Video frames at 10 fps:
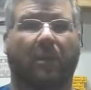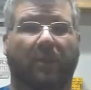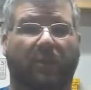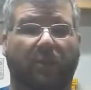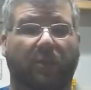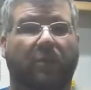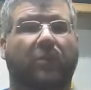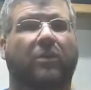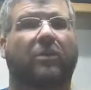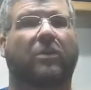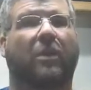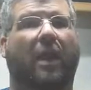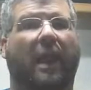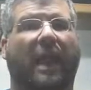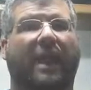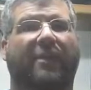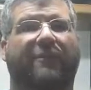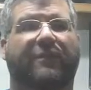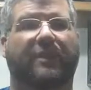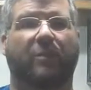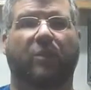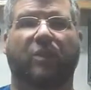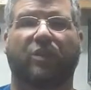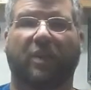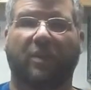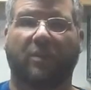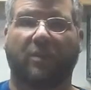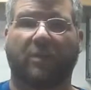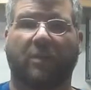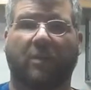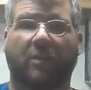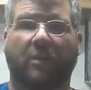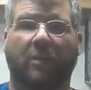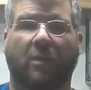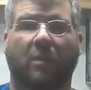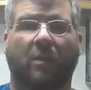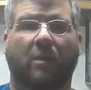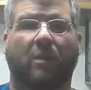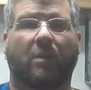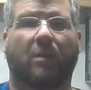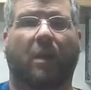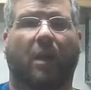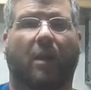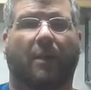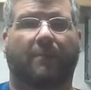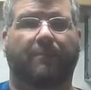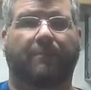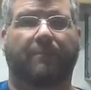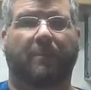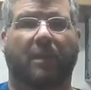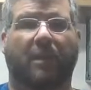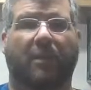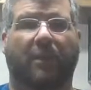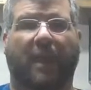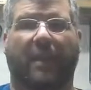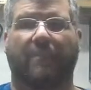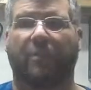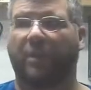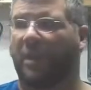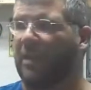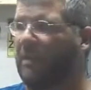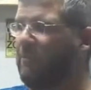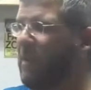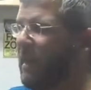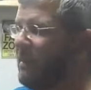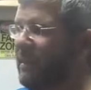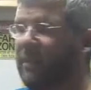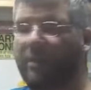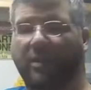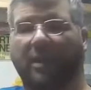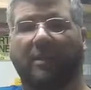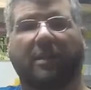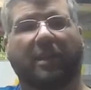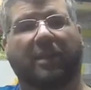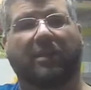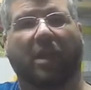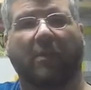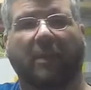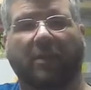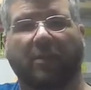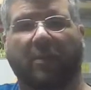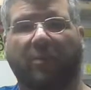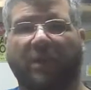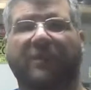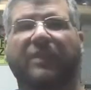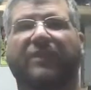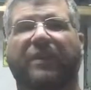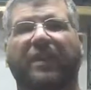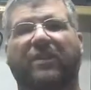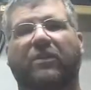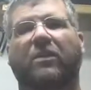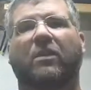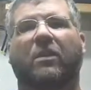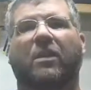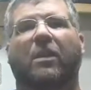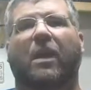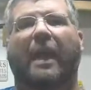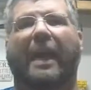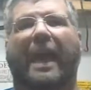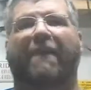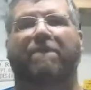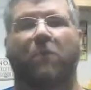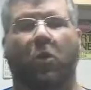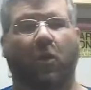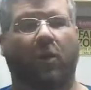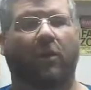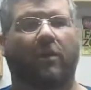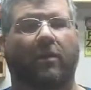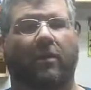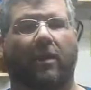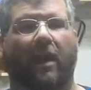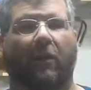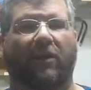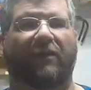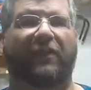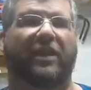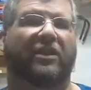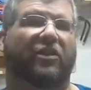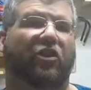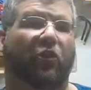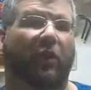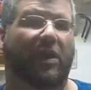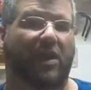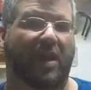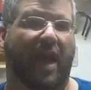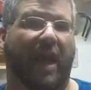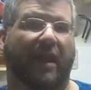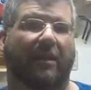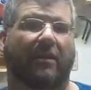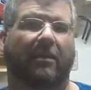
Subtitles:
Number two, I have some wood shingles that I'm putting on the back side of the shed that you guys saw me do in a previous video. I have more. I want to finish doing that,